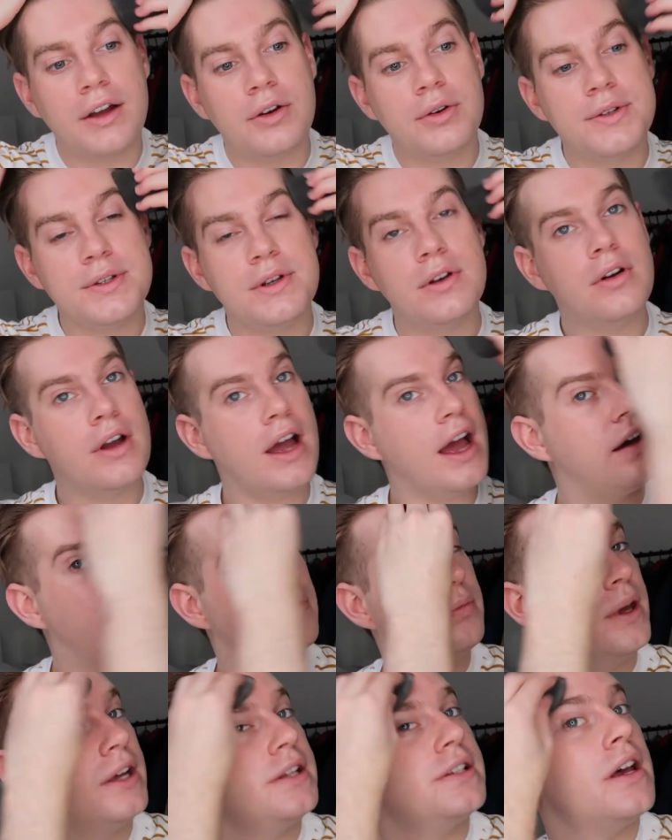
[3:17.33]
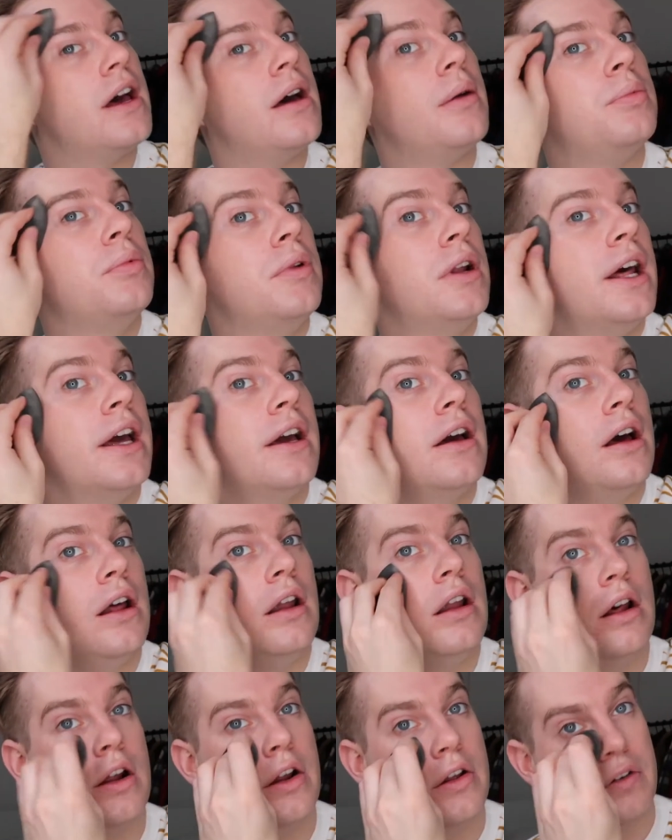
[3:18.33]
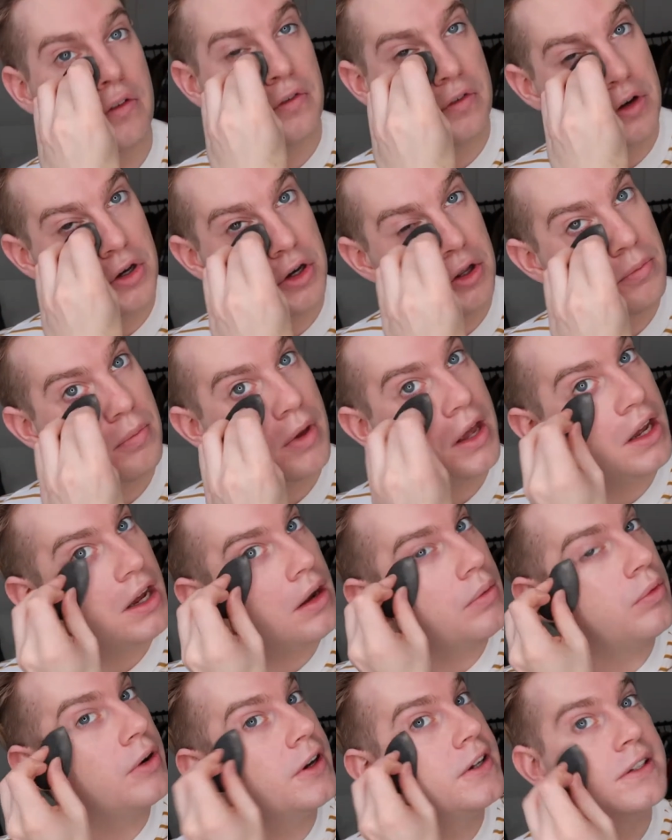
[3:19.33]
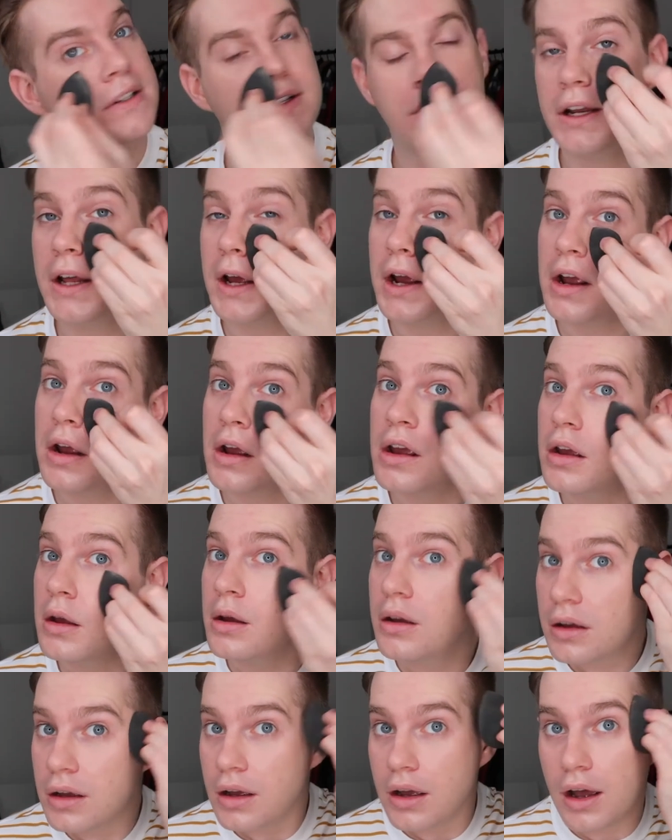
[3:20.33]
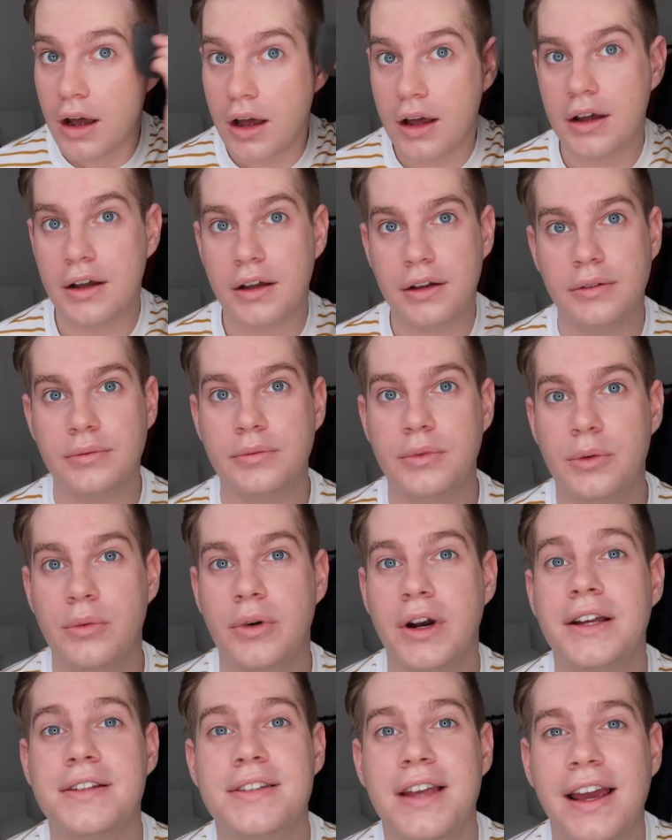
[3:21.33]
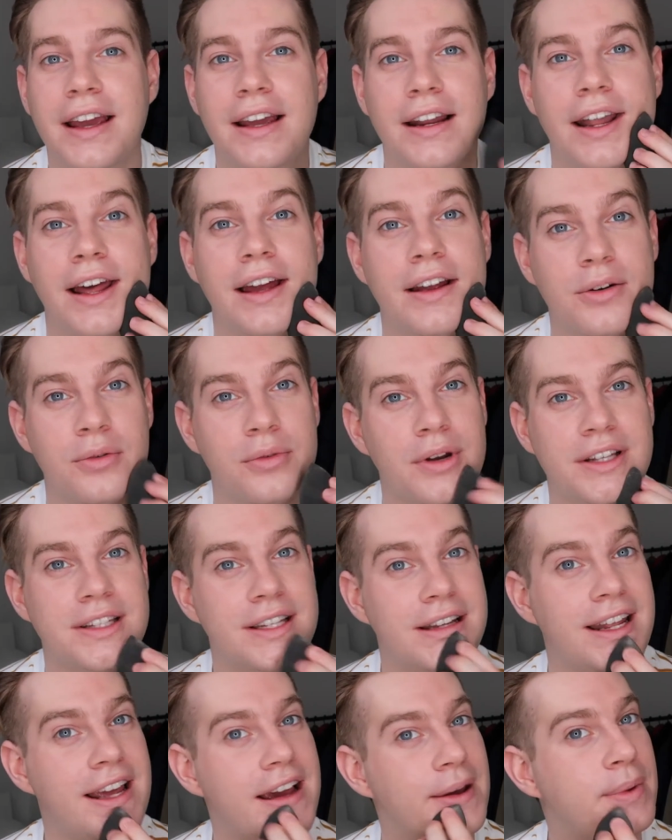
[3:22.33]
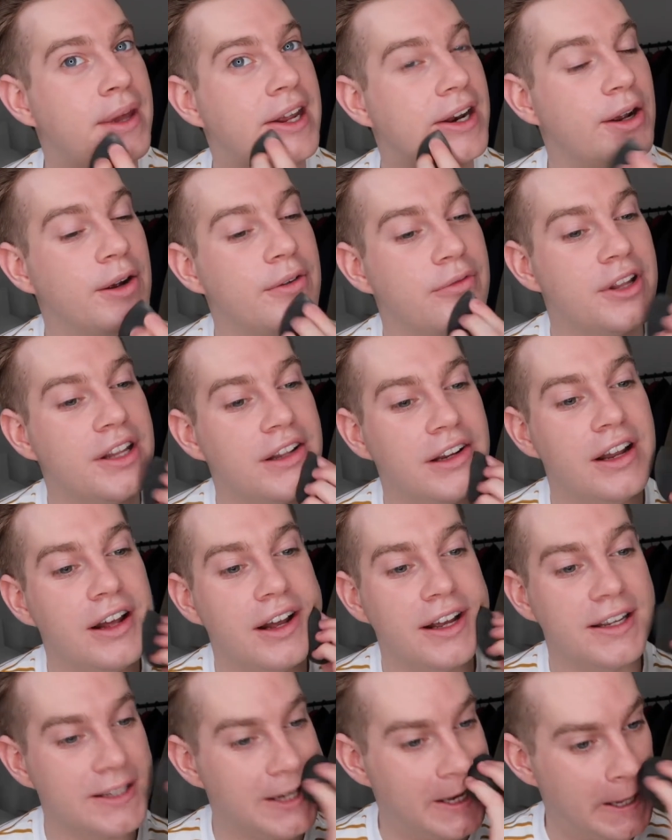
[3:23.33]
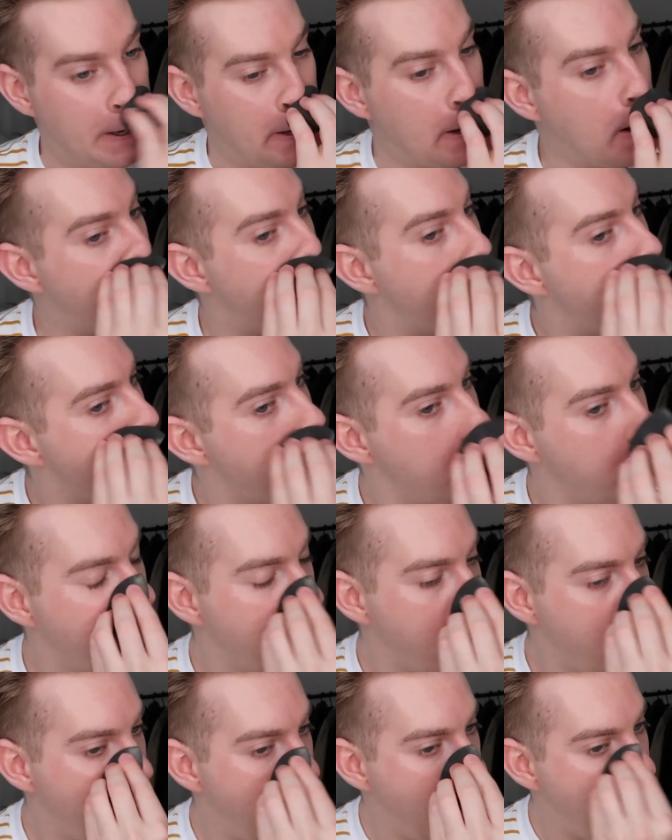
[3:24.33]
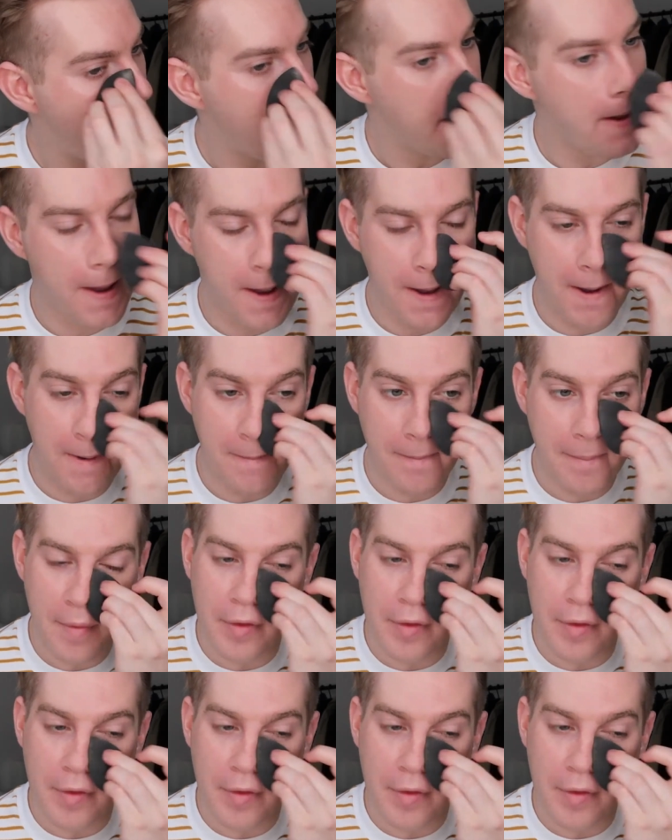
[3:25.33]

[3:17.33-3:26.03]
also have picked up like a lot of new makeup recently. When I say like recently, I mean over the last like year.